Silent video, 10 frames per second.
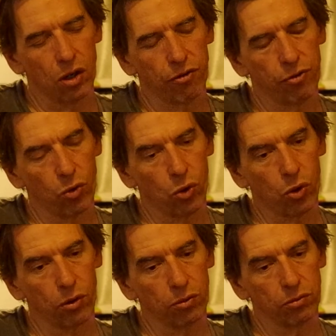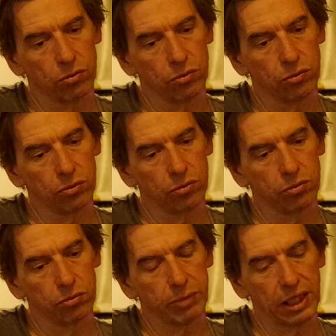for
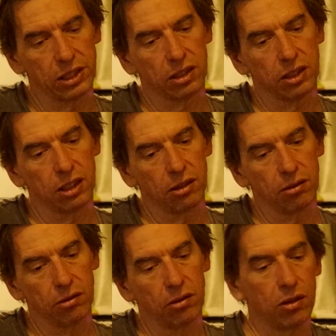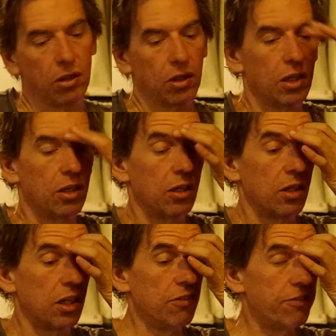basically
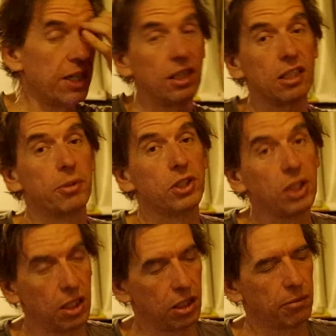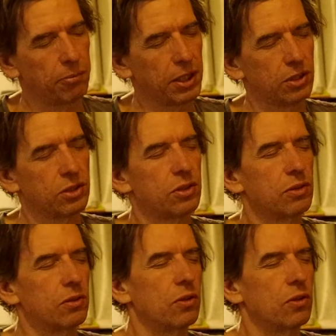inventing the Peshitta, because